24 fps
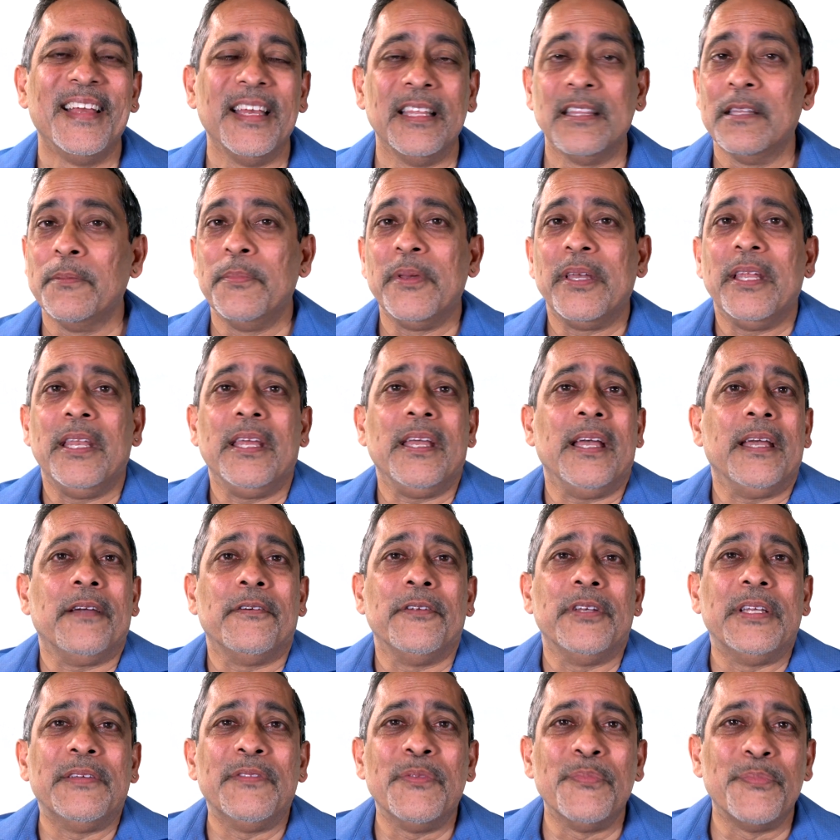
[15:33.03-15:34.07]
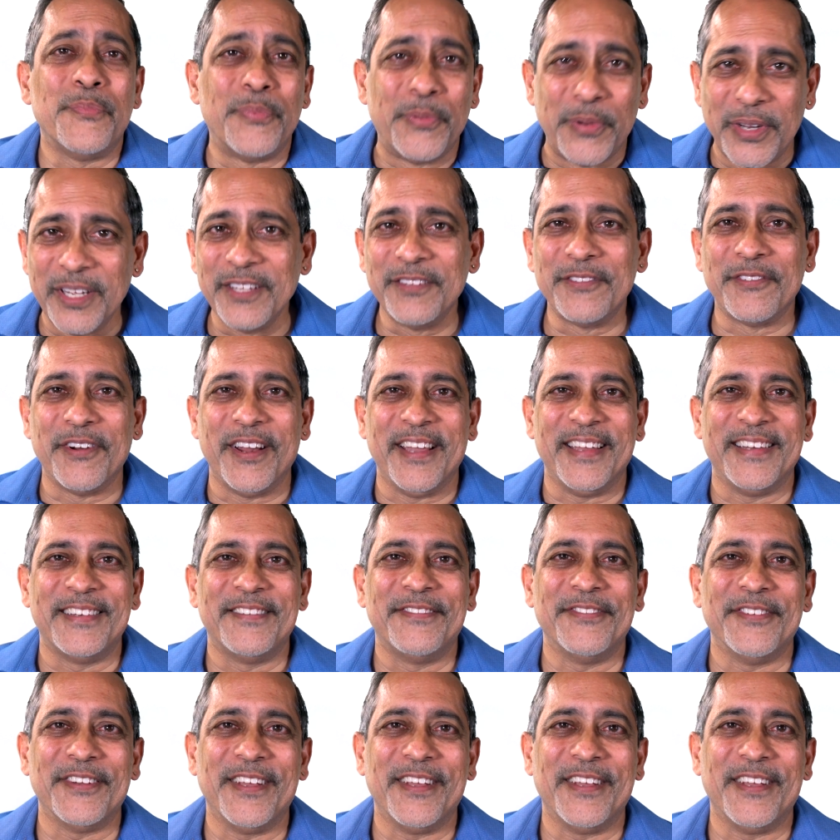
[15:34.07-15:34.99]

In the beginning, I couldn't even breathe right.